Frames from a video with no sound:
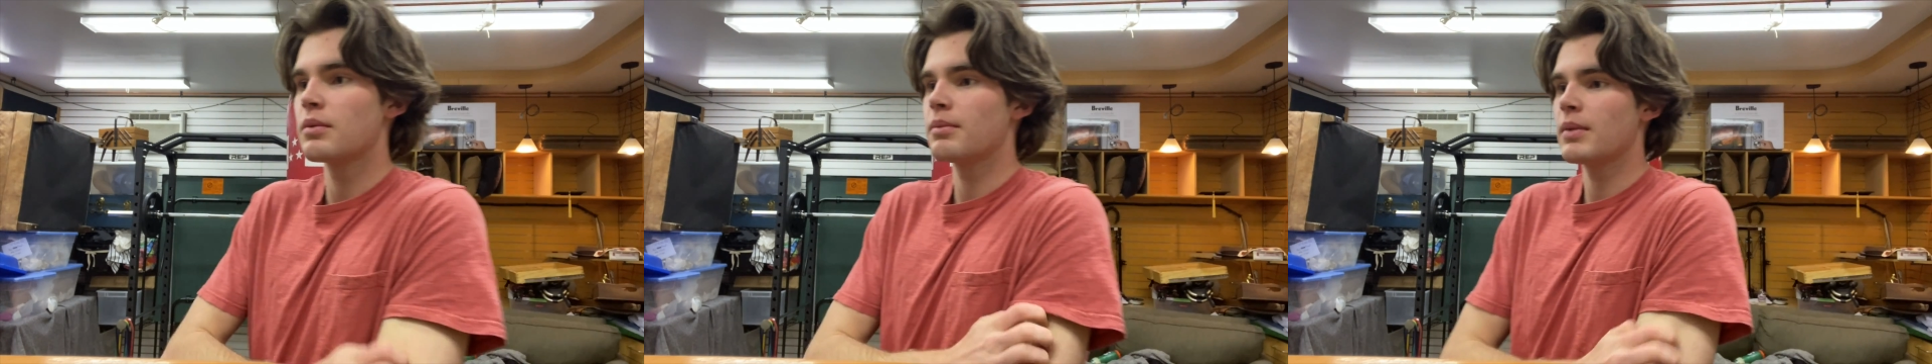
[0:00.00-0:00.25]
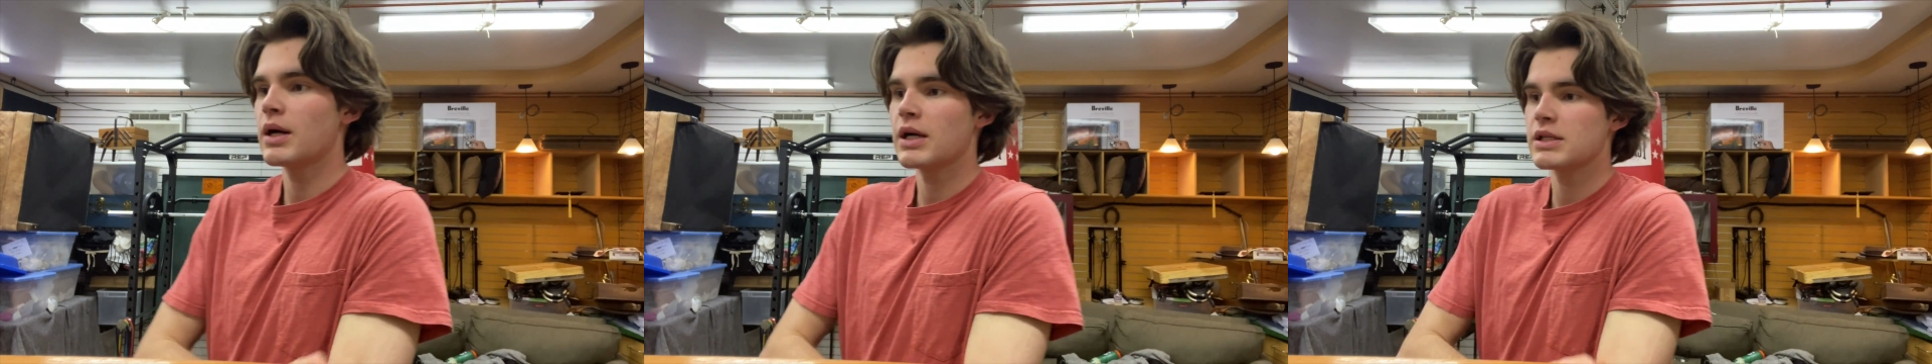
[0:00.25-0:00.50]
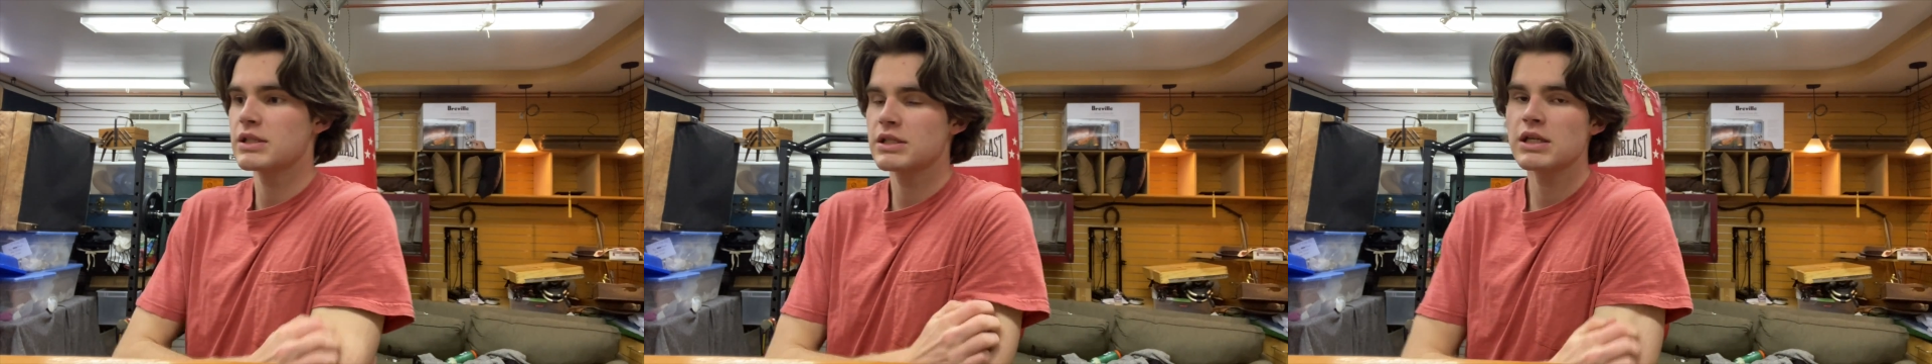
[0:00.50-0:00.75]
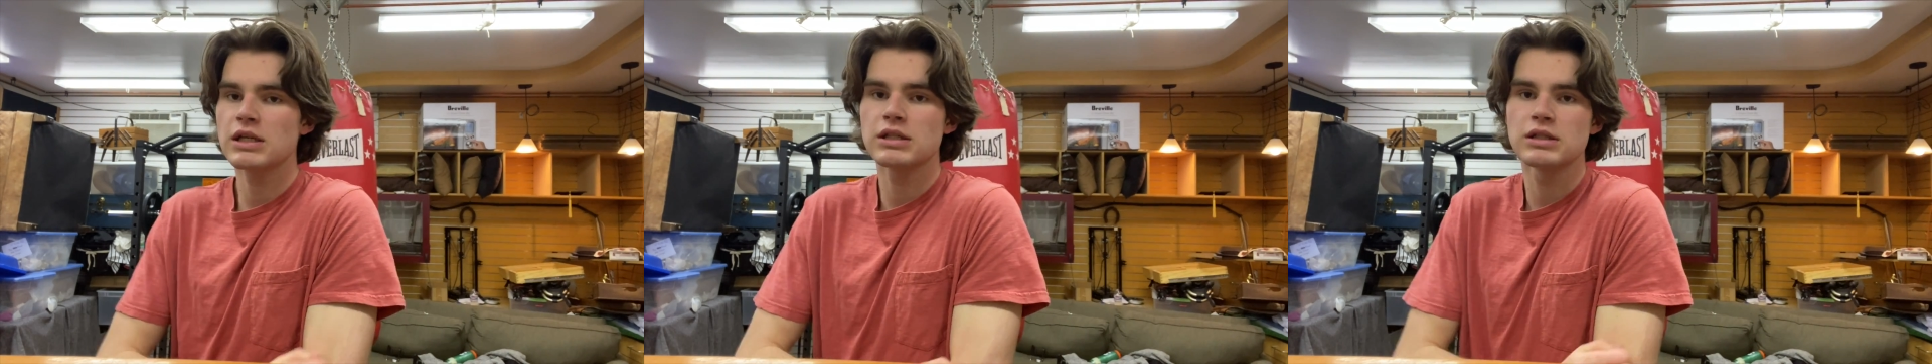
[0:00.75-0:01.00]
my
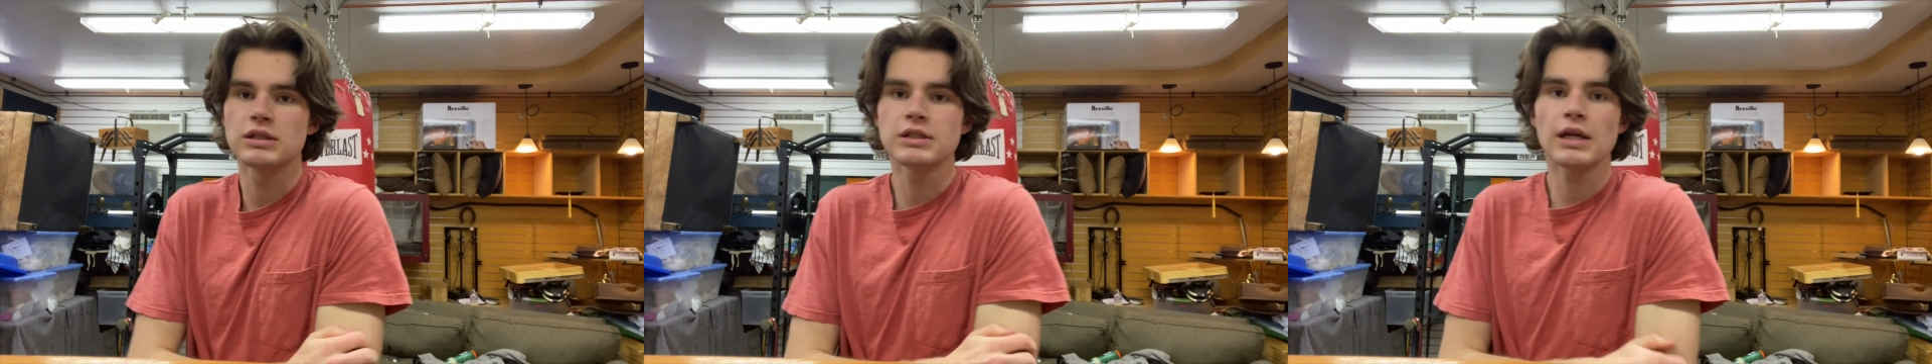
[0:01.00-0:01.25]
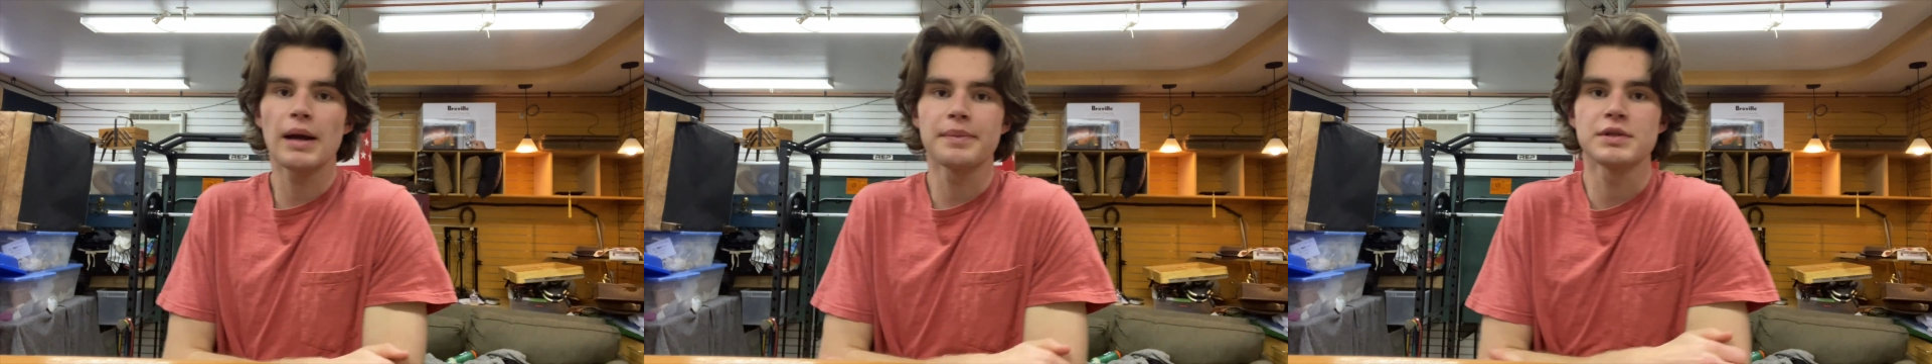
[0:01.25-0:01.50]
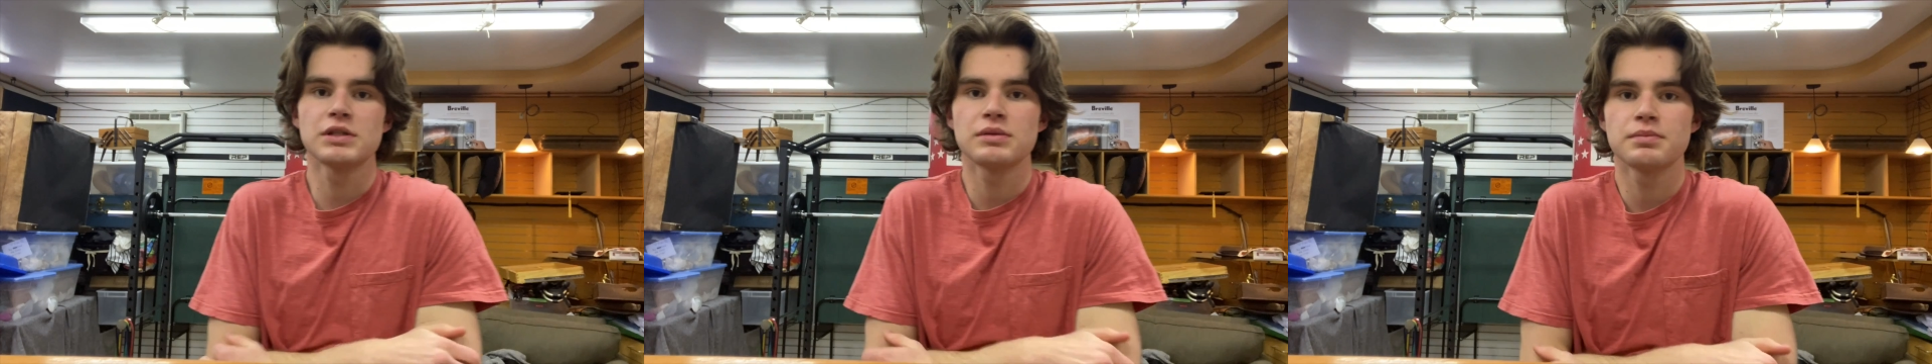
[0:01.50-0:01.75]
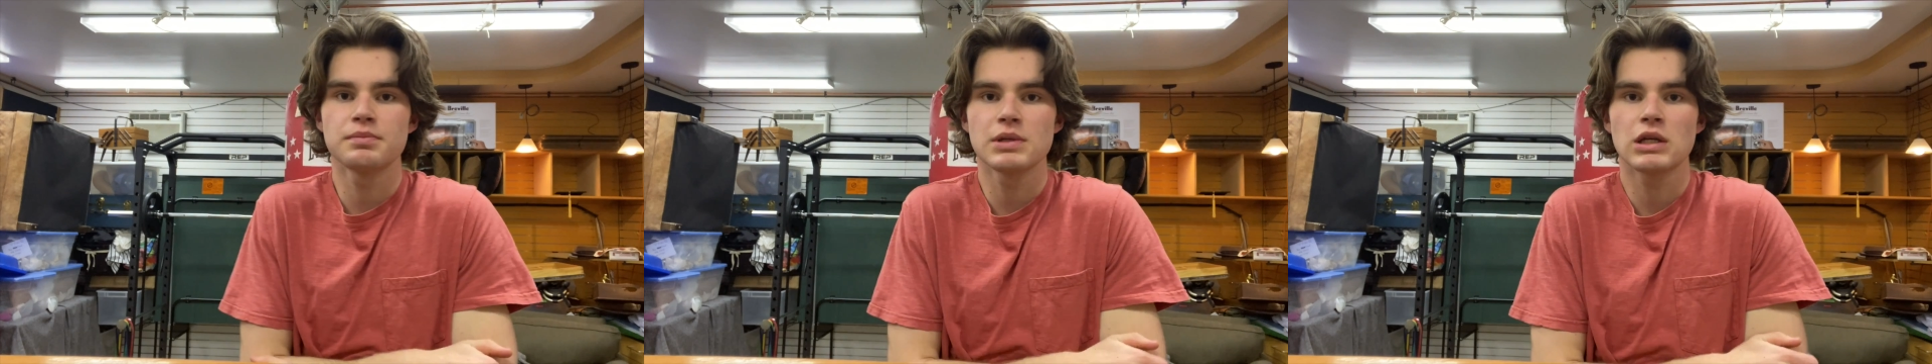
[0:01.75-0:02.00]
skin stops
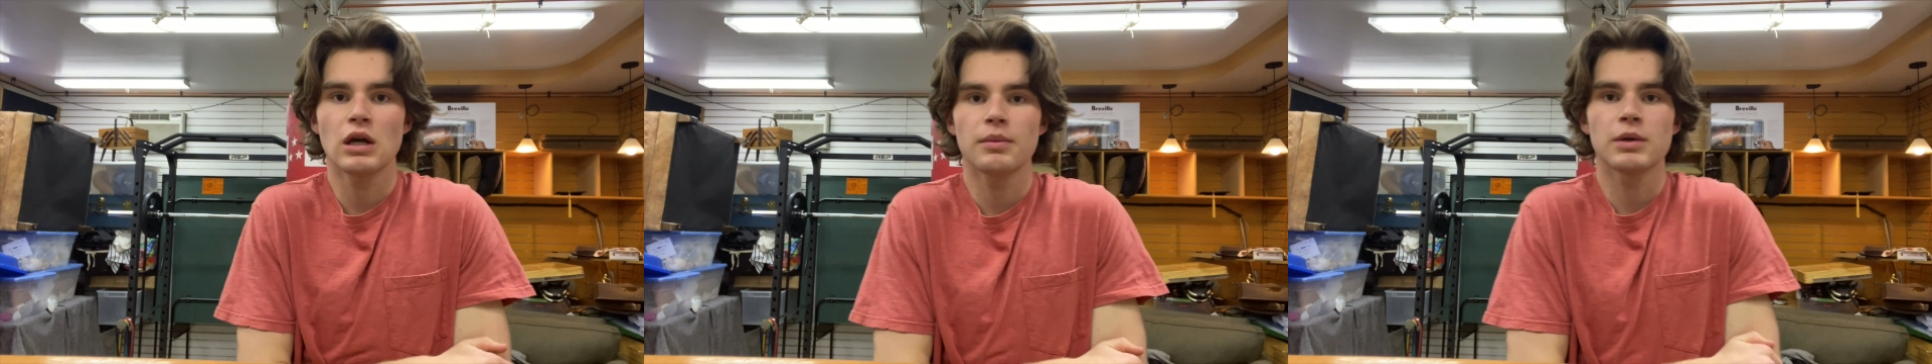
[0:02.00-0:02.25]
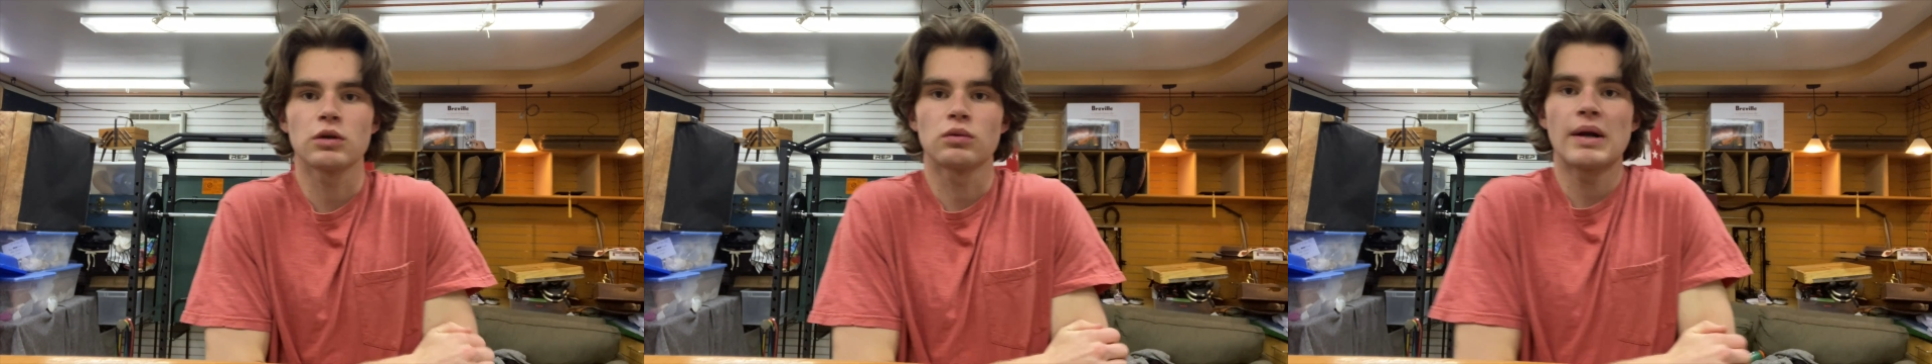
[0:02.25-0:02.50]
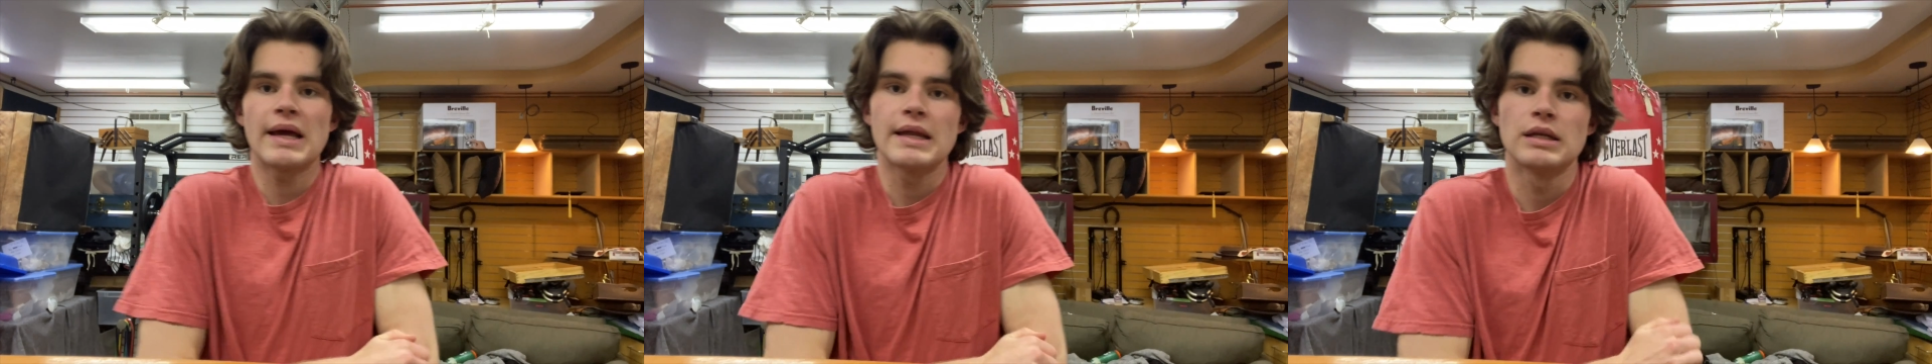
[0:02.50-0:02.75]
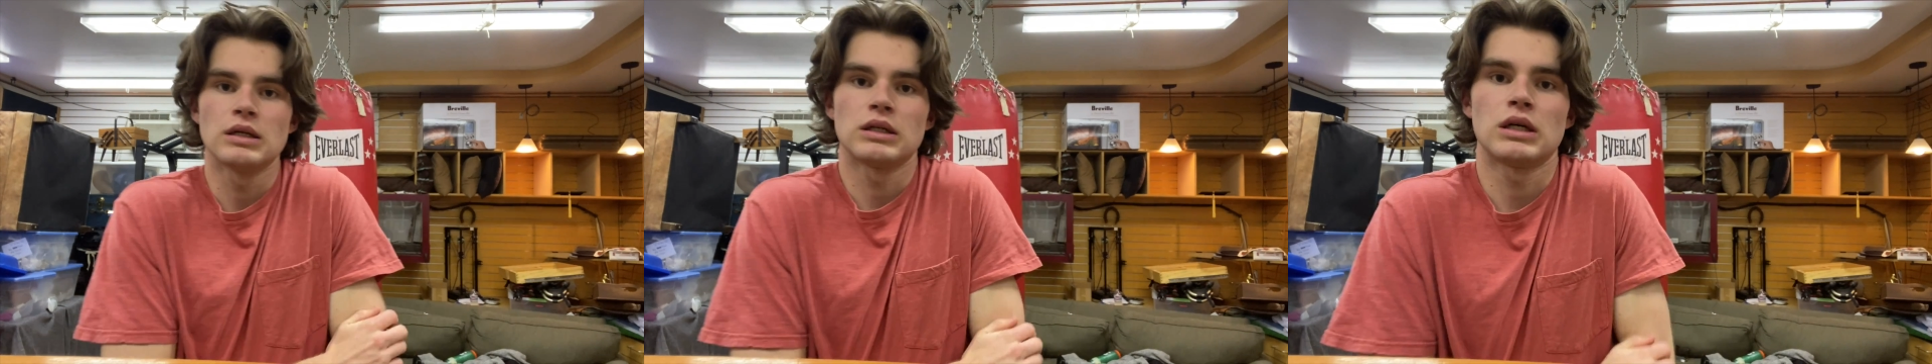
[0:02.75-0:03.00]
becoming
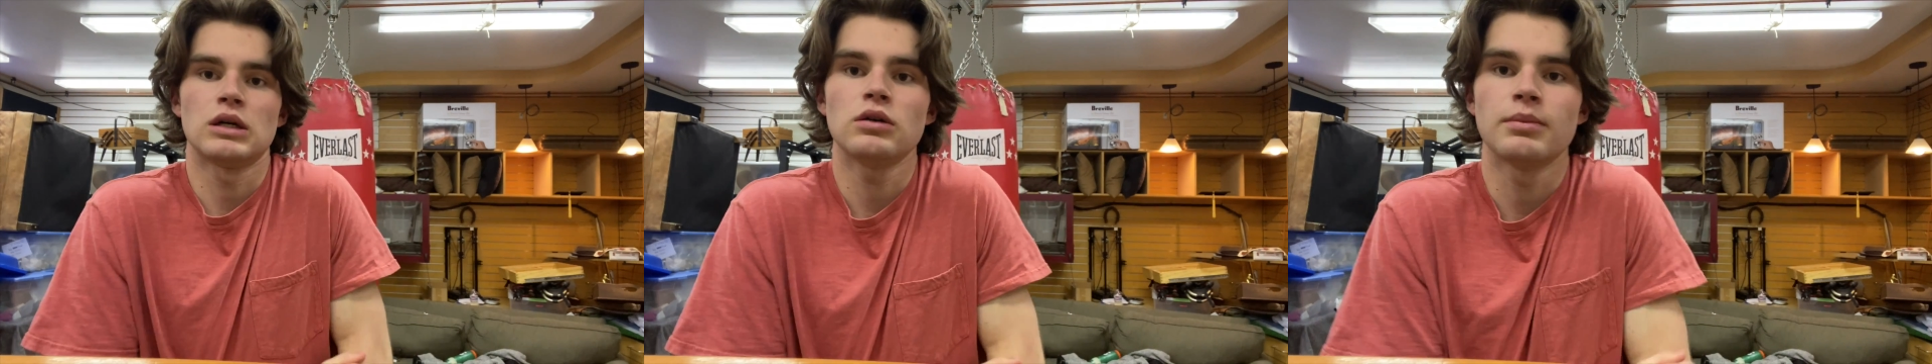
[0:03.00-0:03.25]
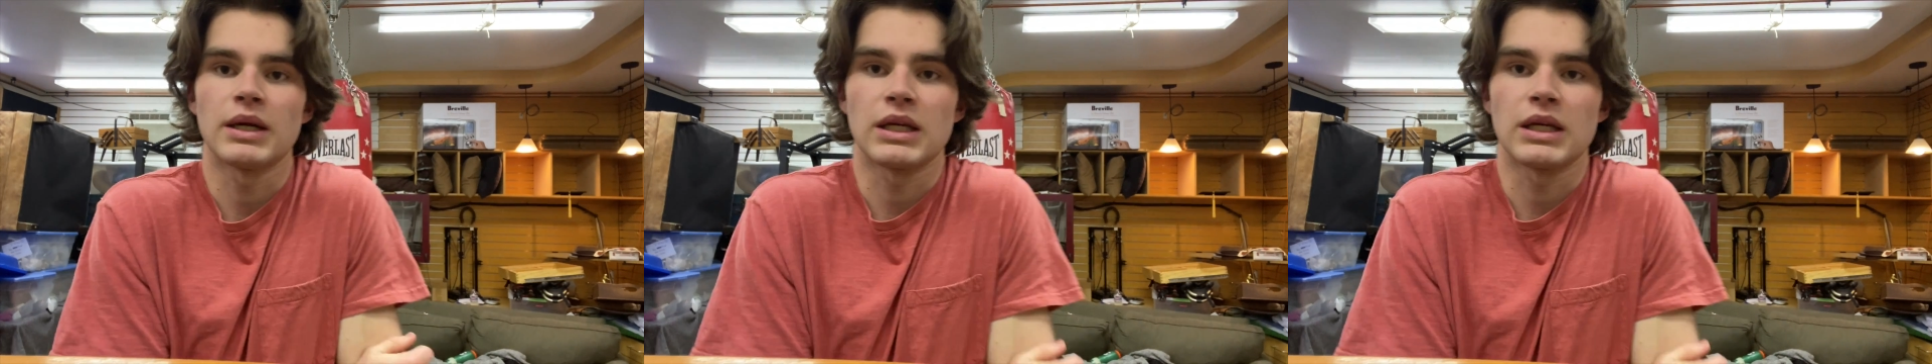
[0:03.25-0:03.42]
red. Oh my